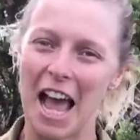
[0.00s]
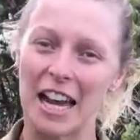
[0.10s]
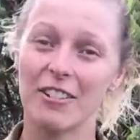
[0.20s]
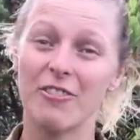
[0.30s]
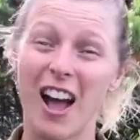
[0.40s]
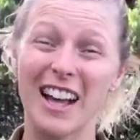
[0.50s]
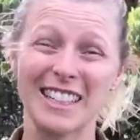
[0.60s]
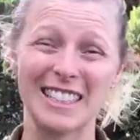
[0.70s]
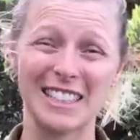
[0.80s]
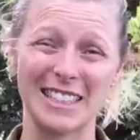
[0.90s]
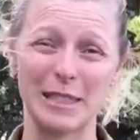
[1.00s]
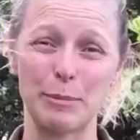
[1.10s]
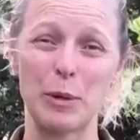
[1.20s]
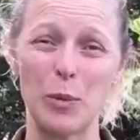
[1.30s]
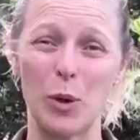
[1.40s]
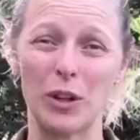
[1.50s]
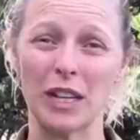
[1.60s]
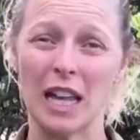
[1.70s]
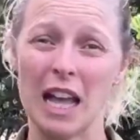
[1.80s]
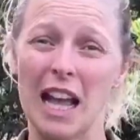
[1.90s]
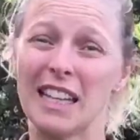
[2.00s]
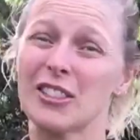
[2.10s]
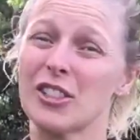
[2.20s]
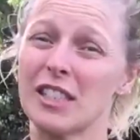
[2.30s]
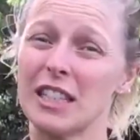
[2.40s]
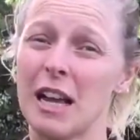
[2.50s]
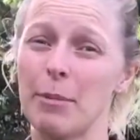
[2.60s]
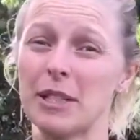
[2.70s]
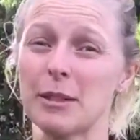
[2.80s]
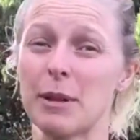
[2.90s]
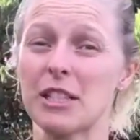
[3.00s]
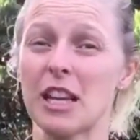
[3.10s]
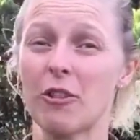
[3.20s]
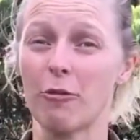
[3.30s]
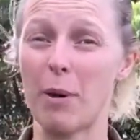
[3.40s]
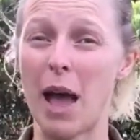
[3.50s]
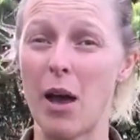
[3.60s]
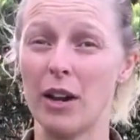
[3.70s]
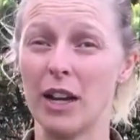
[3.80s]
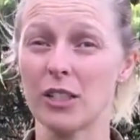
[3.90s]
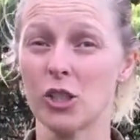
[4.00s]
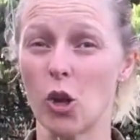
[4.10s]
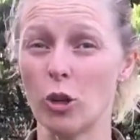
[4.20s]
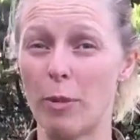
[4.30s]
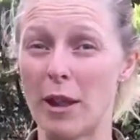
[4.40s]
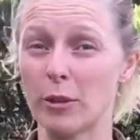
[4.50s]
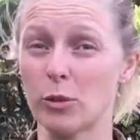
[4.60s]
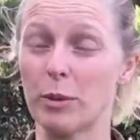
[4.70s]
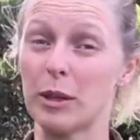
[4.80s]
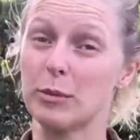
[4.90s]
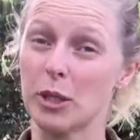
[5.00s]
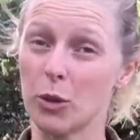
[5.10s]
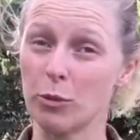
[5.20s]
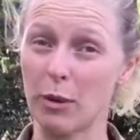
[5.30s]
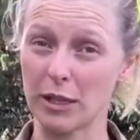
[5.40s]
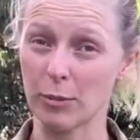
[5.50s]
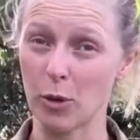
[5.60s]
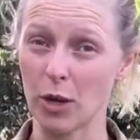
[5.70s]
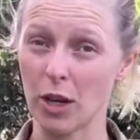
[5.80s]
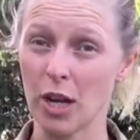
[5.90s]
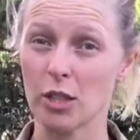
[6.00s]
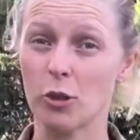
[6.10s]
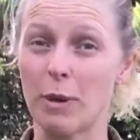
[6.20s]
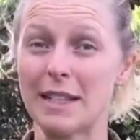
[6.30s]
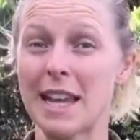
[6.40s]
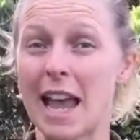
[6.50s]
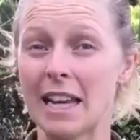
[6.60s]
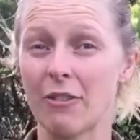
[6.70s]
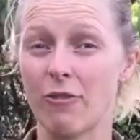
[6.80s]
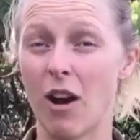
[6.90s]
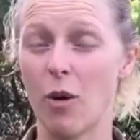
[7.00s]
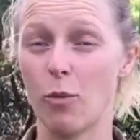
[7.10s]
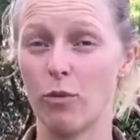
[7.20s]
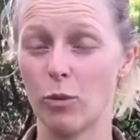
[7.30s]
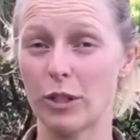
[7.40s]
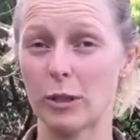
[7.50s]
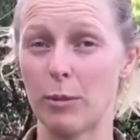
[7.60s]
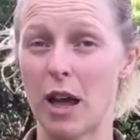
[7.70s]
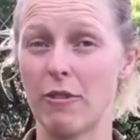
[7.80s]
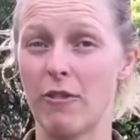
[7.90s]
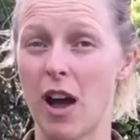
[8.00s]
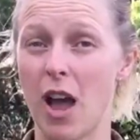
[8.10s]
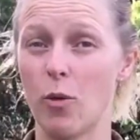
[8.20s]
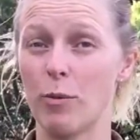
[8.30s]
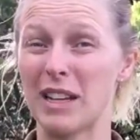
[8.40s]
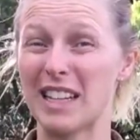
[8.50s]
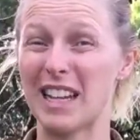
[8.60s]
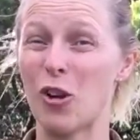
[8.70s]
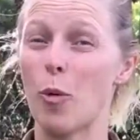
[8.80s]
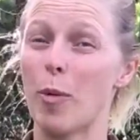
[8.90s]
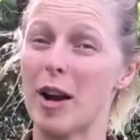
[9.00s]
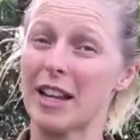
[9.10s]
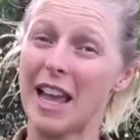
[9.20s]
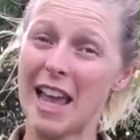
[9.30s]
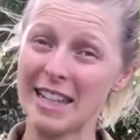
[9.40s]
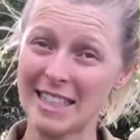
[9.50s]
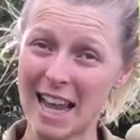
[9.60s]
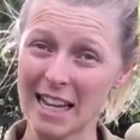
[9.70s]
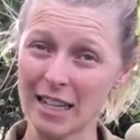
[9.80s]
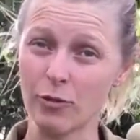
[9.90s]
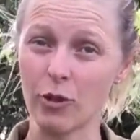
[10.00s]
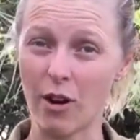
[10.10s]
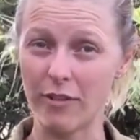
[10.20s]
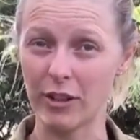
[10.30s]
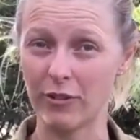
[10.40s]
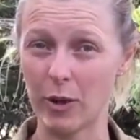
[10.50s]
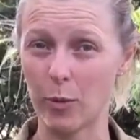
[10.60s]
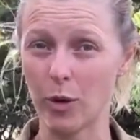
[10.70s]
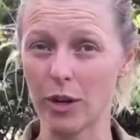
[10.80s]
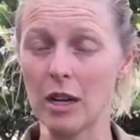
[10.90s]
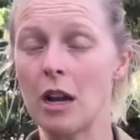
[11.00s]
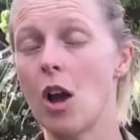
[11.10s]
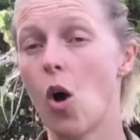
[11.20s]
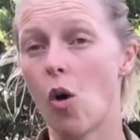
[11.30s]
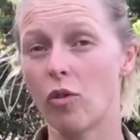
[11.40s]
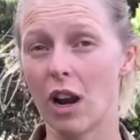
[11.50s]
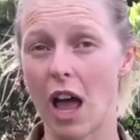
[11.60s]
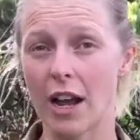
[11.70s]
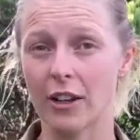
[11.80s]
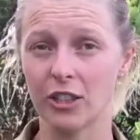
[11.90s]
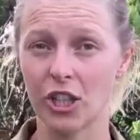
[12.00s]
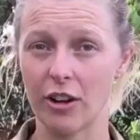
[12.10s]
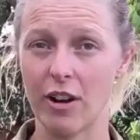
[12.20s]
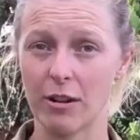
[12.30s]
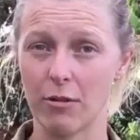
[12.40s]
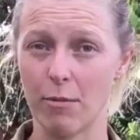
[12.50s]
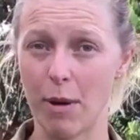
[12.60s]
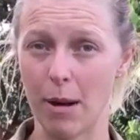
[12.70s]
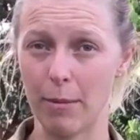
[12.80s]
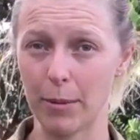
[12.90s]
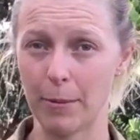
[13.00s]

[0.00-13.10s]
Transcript: And in fire conditions, be warned, electricity companies may shut off power and solar panels will be obscured by smoke. So maintaining water supply in a fire will mean incorporating a header tank for gravity-fed water or relying on a generator or a pump.